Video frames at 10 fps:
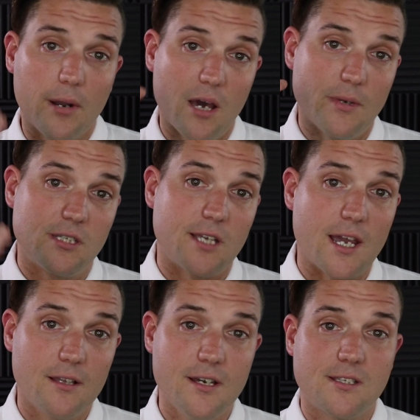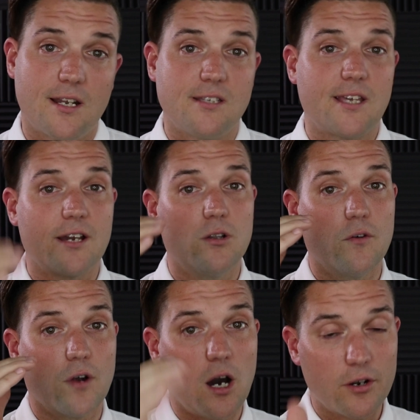but I'm a cyclist and I cycle
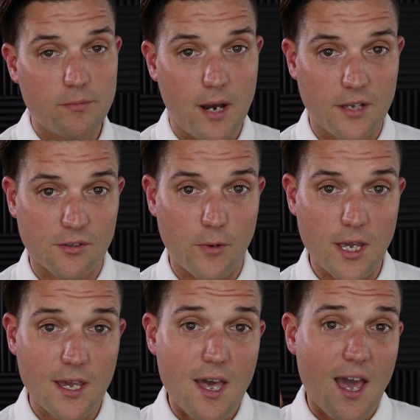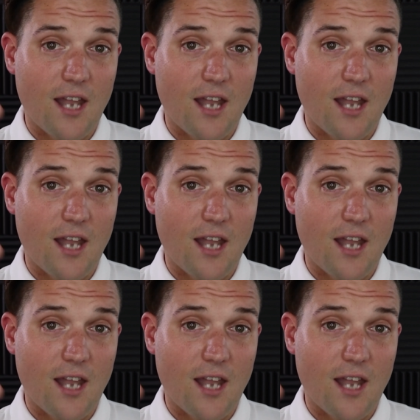over 100 miles a week.